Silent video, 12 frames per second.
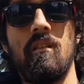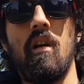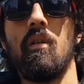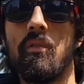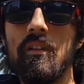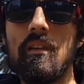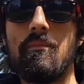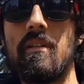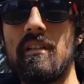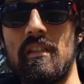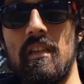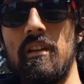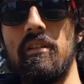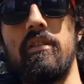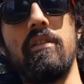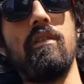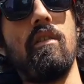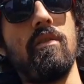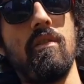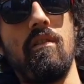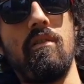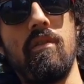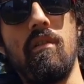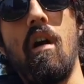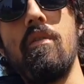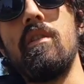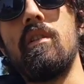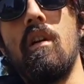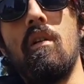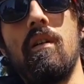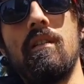are really busy here. They're on the go.